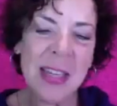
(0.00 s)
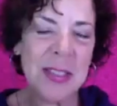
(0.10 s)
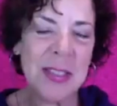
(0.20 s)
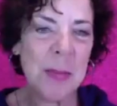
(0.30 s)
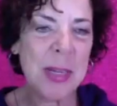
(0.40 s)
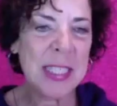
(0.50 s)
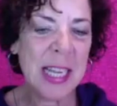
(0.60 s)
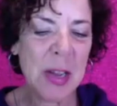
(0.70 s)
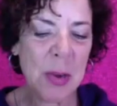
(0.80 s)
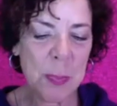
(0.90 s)
you so much. I
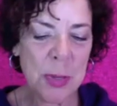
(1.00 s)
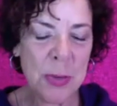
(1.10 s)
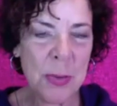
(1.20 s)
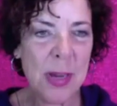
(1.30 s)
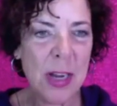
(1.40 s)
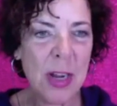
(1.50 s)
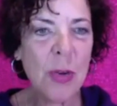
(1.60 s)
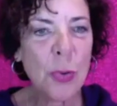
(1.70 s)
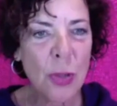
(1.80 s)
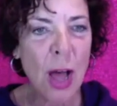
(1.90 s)
hope you
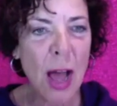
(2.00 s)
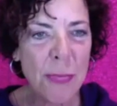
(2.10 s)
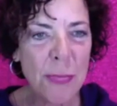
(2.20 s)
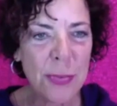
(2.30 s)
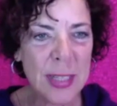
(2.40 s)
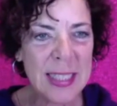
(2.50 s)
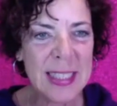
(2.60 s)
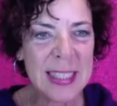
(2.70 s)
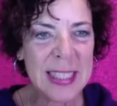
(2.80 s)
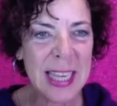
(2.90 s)
cool off
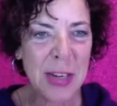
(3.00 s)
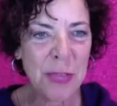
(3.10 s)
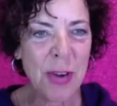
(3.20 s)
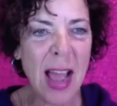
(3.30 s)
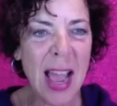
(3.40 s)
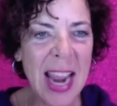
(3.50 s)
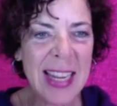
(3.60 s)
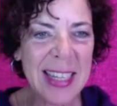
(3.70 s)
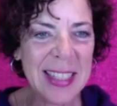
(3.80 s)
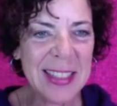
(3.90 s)
and stay dry
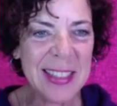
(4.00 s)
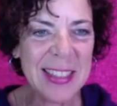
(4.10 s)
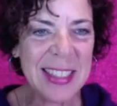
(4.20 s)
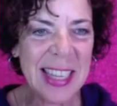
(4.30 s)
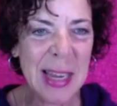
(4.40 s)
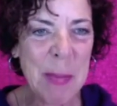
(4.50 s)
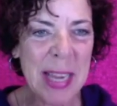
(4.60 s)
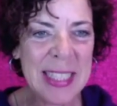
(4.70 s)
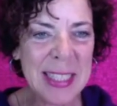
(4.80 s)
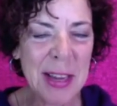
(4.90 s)
and in
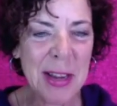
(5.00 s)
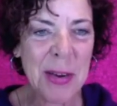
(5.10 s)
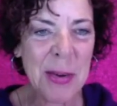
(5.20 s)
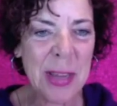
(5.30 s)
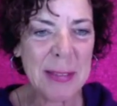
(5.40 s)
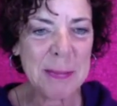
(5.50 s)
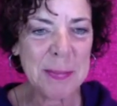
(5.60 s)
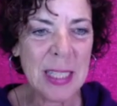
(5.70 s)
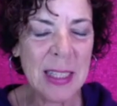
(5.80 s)
Mexico. And